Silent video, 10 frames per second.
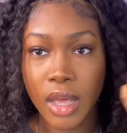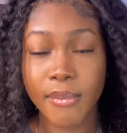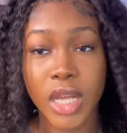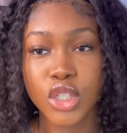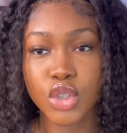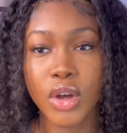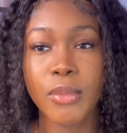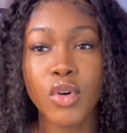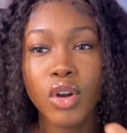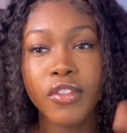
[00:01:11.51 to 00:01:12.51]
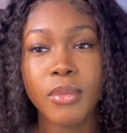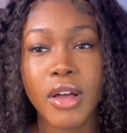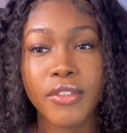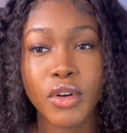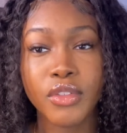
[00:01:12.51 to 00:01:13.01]
I'm not sure. I'm recording from
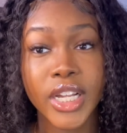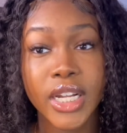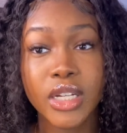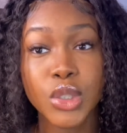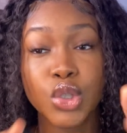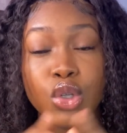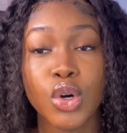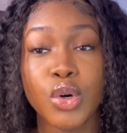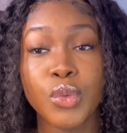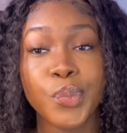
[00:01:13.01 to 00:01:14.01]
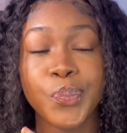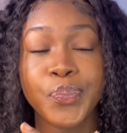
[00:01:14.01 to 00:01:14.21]
my phone right now, so